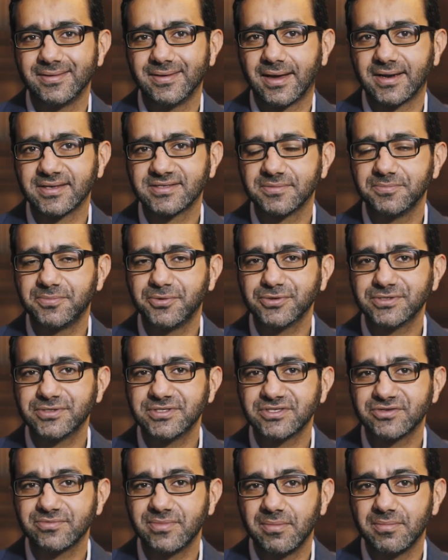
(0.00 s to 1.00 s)
And it's
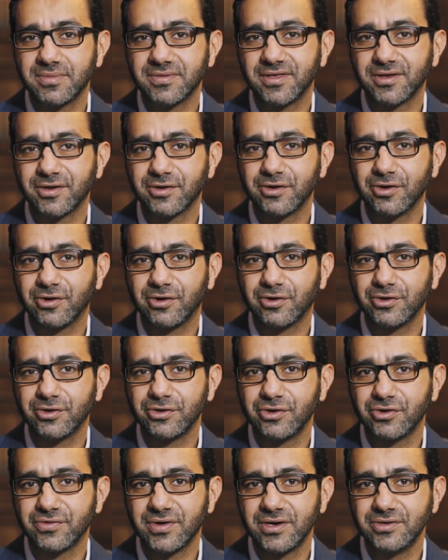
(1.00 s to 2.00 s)
important to remember that you're not on
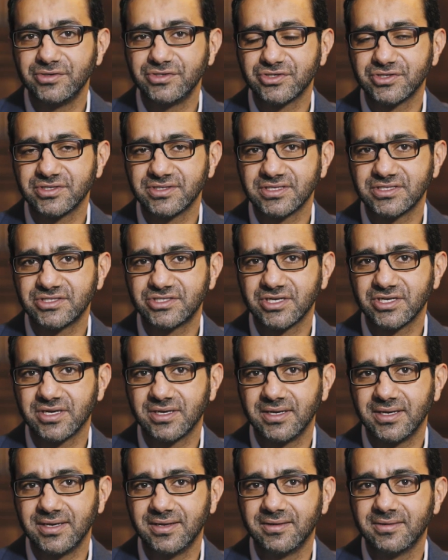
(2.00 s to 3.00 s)
your own during this
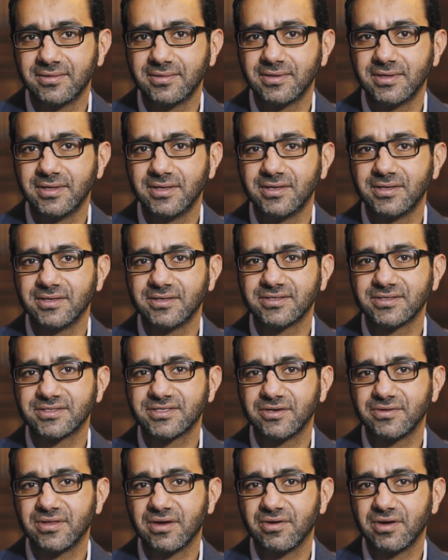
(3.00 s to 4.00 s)
journey.
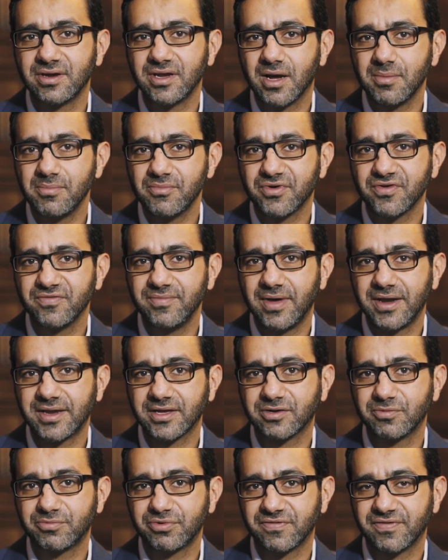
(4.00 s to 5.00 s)
So there are a number of
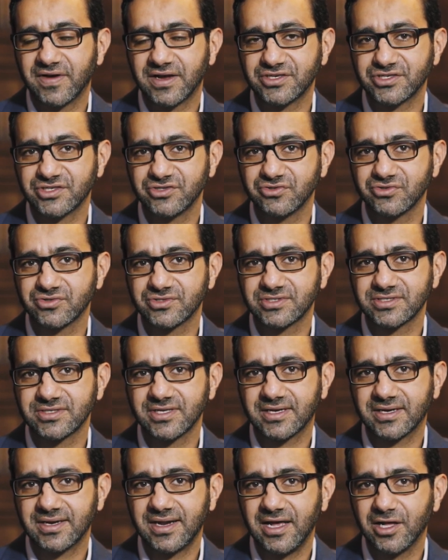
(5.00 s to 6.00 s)
medical professionals
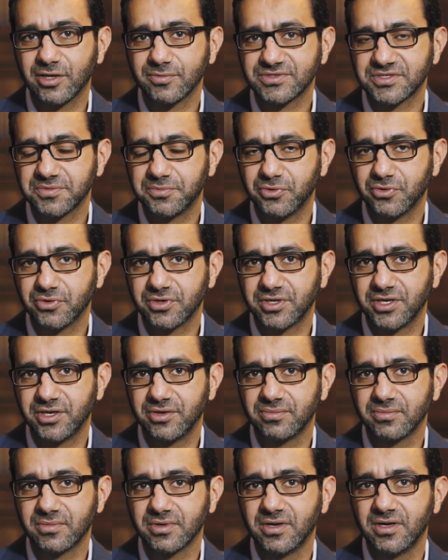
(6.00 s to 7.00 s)
that can help support you.